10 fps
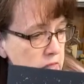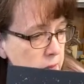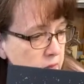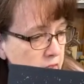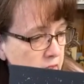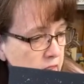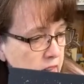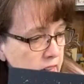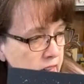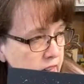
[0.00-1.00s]
something.
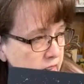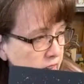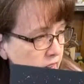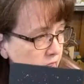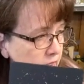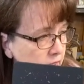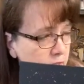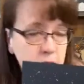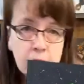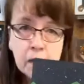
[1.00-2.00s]
Okay.
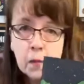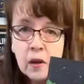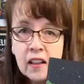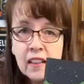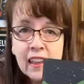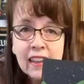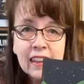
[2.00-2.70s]
Well,